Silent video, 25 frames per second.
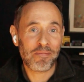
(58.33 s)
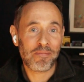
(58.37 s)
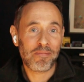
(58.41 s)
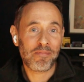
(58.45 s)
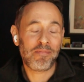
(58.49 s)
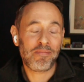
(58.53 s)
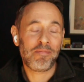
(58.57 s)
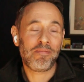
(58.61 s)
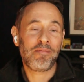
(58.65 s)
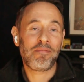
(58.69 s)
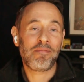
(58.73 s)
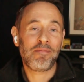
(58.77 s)

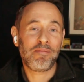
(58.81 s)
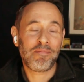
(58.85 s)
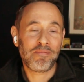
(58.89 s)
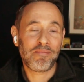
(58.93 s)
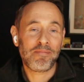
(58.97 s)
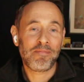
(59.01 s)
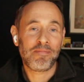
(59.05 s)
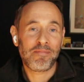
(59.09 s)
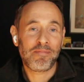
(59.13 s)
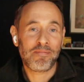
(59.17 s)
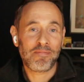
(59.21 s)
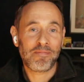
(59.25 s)

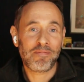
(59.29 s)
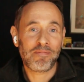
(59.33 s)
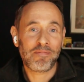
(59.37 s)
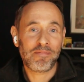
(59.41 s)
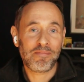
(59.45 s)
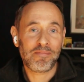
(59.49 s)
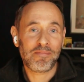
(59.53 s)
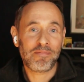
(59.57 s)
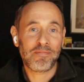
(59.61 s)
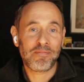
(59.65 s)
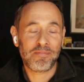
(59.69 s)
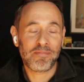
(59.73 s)

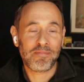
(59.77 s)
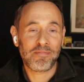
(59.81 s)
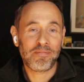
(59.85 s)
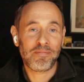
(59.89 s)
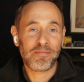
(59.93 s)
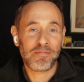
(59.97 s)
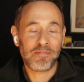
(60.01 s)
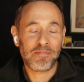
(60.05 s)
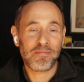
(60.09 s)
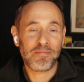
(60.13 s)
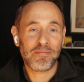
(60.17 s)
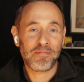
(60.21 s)

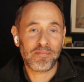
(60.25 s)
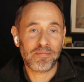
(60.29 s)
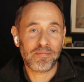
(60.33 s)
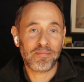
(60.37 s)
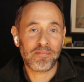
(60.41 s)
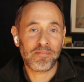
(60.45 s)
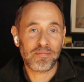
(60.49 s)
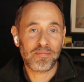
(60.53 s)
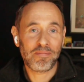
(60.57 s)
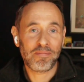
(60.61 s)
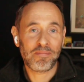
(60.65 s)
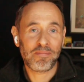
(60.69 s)

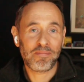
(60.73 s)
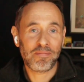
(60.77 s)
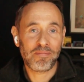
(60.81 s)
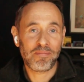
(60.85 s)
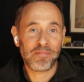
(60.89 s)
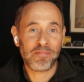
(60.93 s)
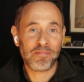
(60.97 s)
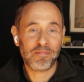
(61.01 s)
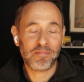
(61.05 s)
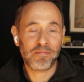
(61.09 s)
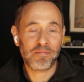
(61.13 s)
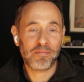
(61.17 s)

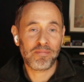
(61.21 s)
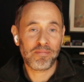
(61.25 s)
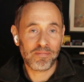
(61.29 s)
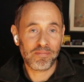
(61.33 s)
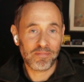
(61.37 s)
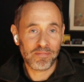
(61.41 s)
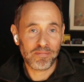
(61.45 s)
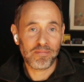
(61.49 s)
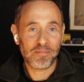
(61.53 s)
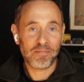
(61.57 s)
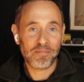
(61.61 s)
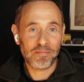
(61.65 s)

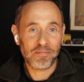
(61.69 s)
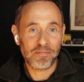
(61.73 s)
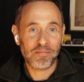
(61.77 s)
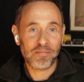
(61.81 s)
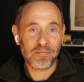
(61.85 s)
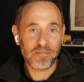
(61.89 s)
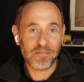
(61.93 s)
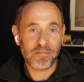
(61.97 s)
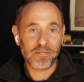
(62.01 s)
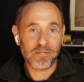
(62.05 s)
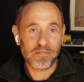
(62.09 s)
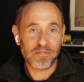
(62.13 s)

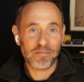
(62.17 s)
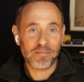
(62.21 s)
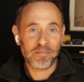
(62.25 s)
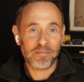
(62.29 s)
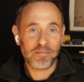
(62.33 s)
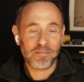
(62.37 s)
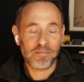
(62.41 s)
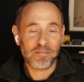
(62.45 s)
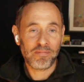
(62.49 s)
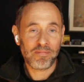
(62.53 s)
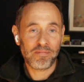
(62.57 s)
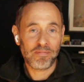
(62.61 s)

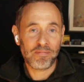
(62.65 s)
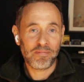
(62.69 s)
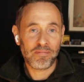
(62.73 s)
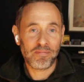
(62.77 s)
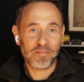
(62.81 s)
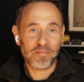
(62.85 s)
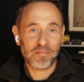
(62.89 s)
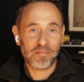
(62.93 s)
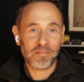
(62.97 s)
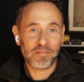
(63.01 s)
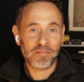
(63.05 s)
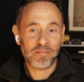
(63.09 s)

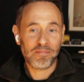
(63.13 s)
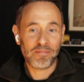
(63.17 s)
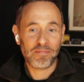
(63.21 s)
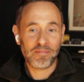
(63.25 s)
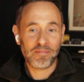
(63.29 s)
This person isn't speaking.